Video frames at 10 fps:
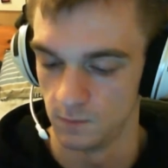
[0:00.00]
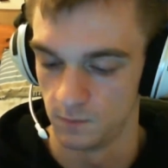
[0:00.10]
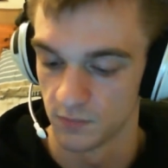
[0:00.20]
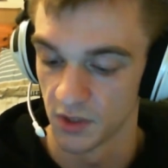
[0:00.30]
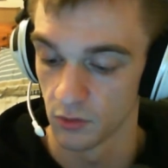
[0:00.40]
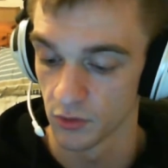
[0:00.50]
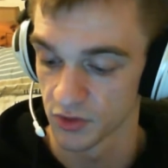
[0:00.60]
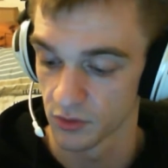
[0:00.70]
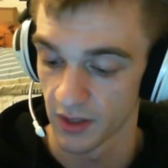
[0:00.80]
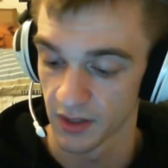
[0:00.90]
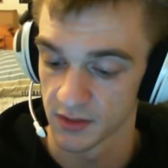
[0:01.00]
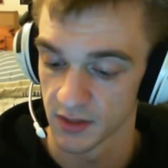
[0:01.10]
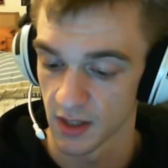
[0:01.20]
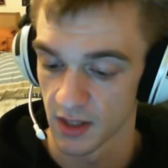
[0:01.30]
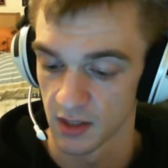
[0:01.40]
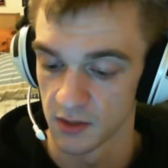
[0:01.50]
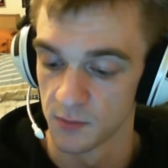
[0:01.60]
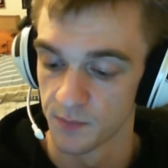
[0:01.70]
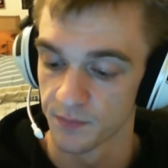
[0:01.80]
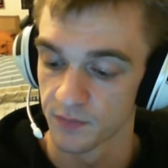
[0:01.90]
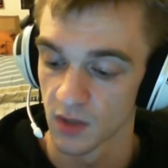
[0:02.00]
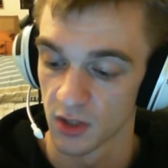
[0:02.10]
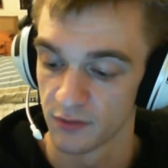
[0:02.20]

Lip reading: He also has another